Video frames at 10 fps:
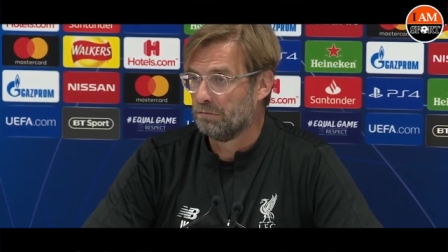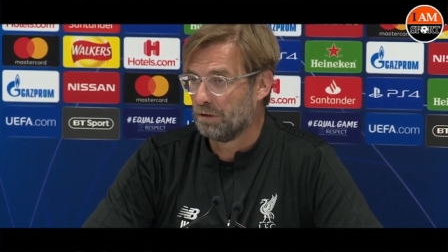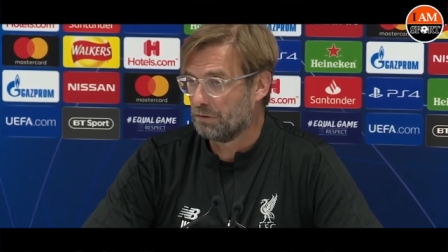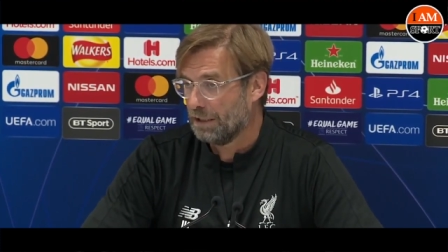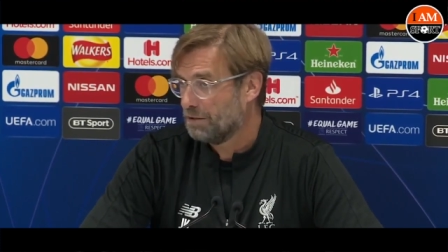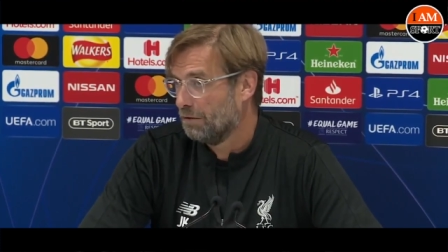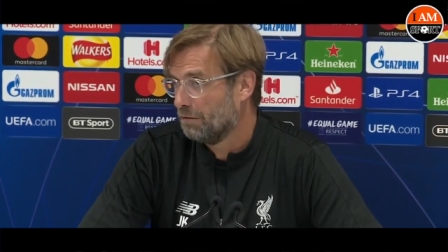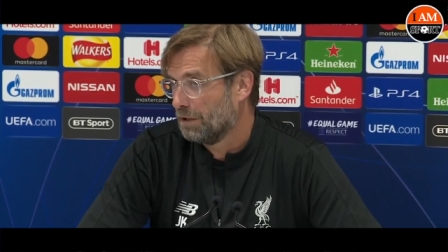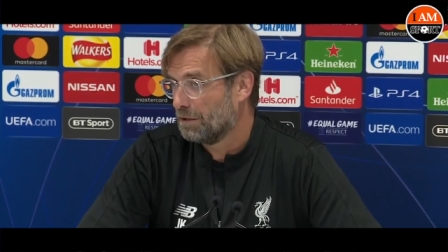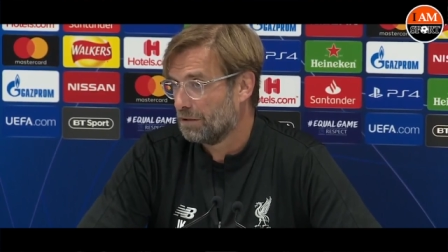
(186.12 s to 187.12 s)
Right,
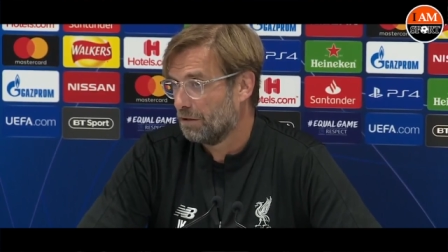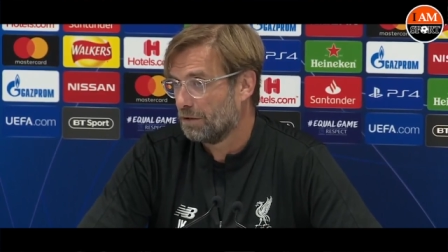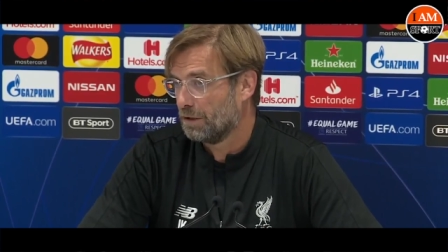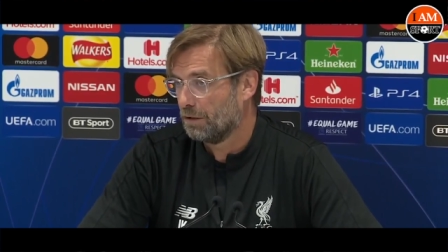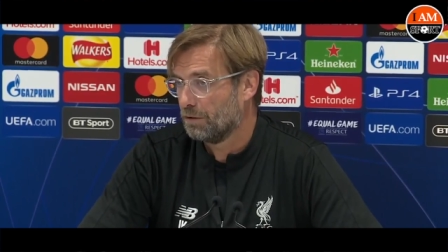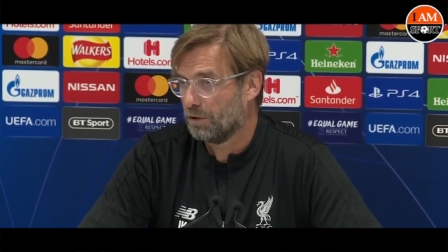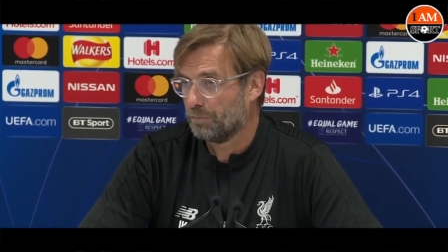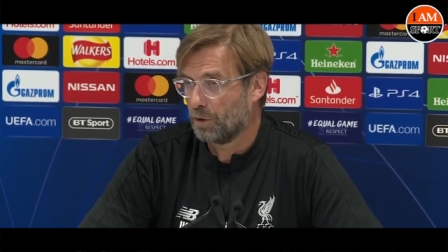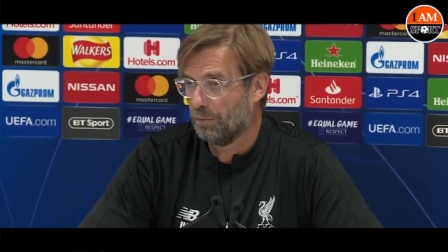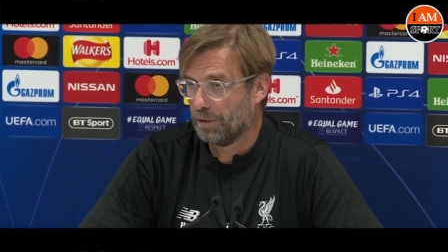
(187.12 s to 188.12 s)
so that's not not, not a
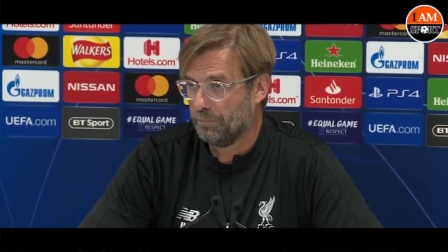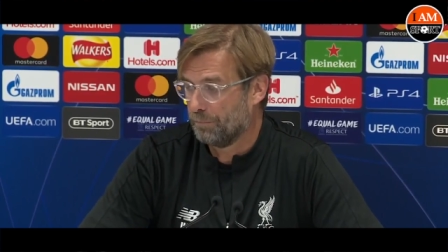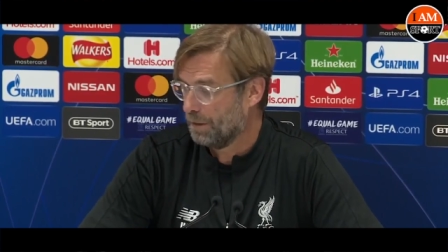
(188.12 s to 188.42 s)
problem.